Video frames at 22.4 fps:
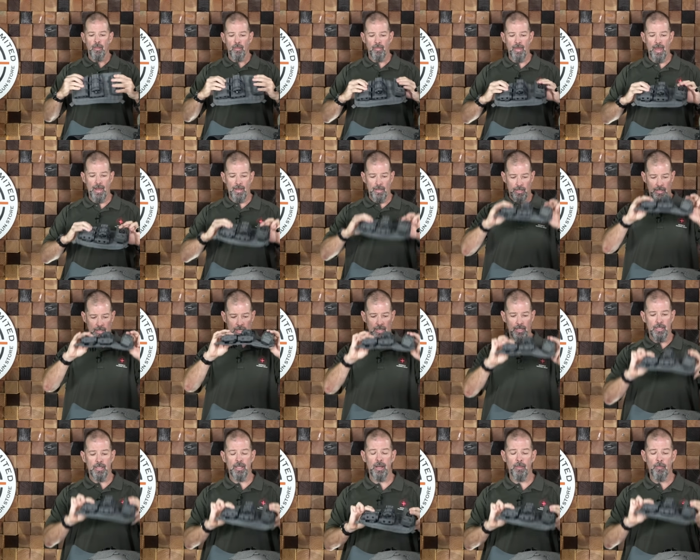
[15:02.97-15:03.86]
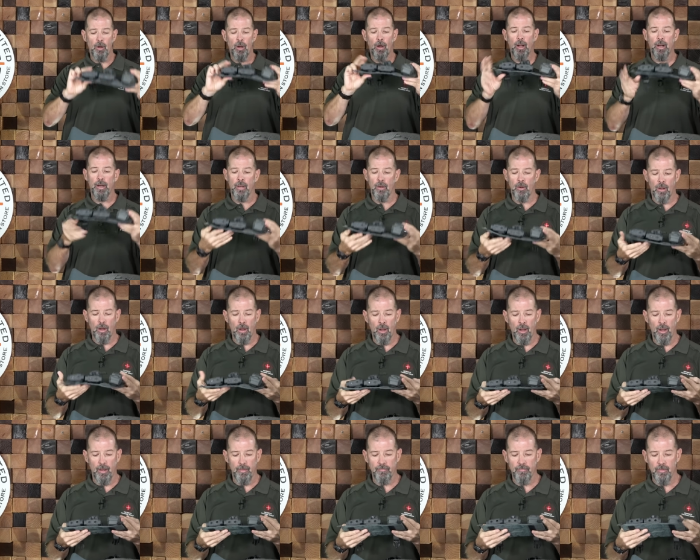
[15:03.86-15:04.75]
that can come on and
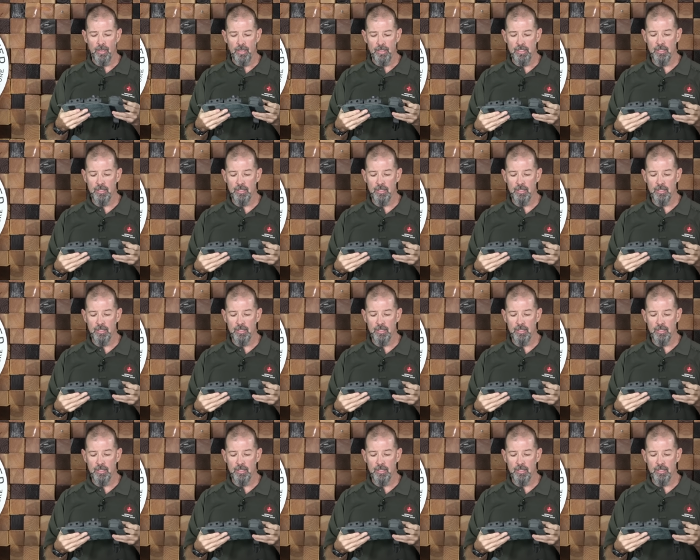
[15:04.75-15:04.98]
off